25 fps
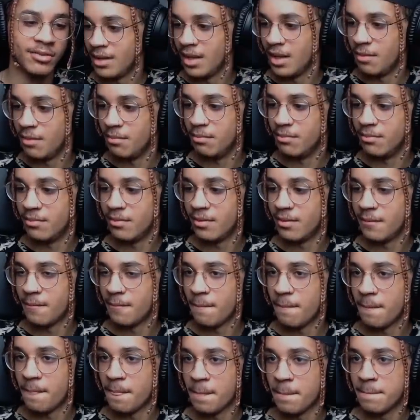Because you play
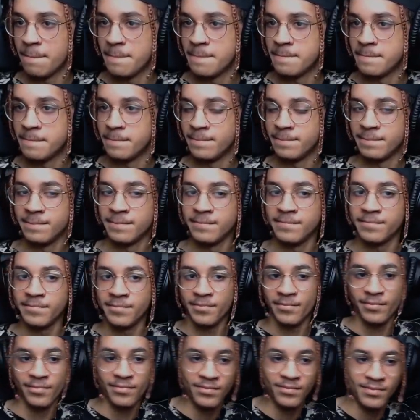with girls on
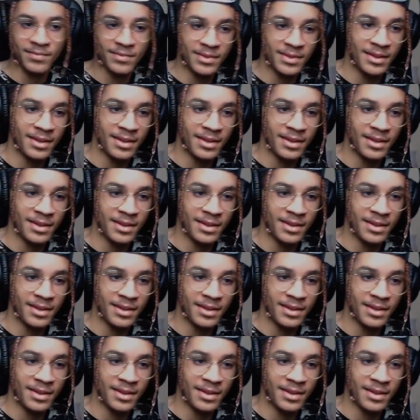EPAL?